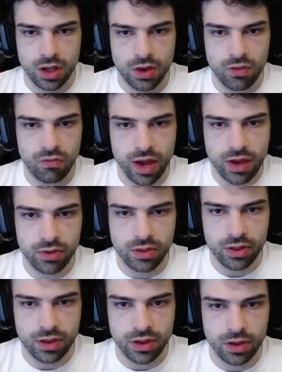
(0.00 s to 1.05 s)
Right when
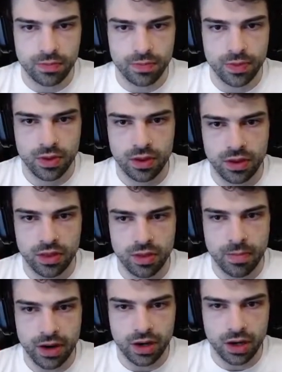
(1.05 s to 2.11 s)
the
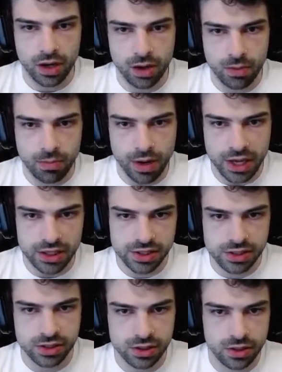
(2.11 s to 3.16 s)
barrier
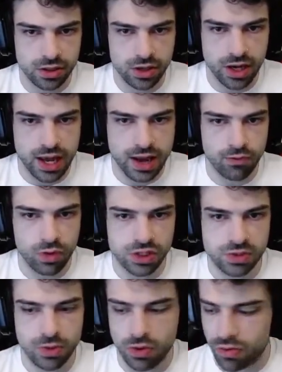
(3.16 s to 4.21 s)
breaks, you're going to have 1
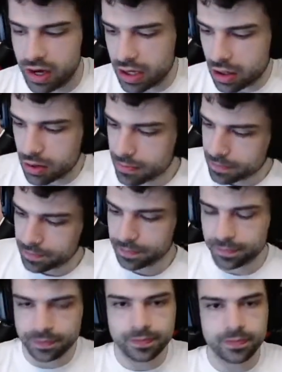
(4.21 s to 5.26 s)
smoke ready.
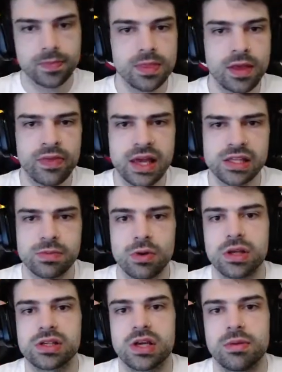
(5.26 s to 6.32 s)
That smoke
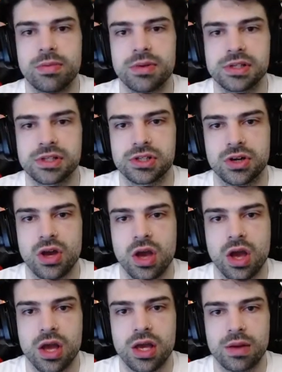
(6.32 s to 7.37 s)
is going to be positioned
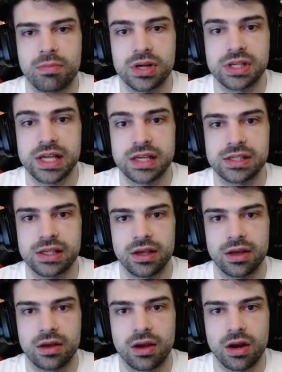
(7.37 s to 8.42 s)
precisely
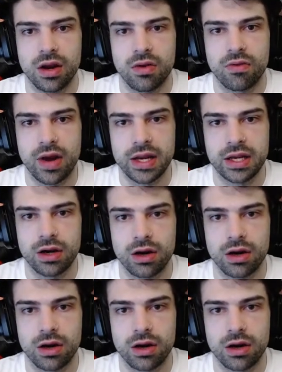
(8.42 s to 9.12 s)
right here.